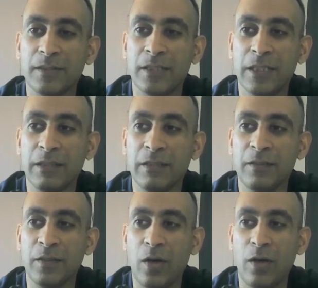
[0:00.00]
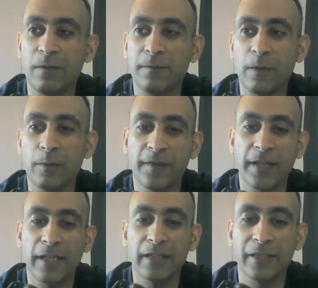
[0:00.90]
a lot of founders
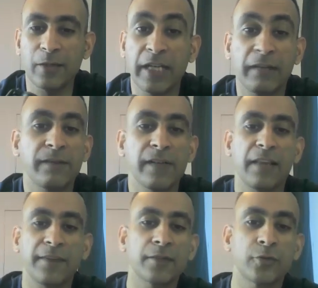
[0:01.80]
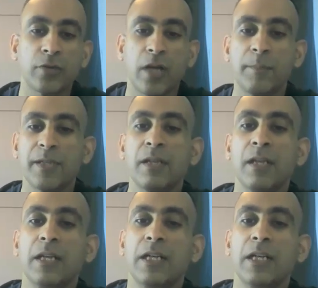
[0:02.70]
saying that debt financing should come in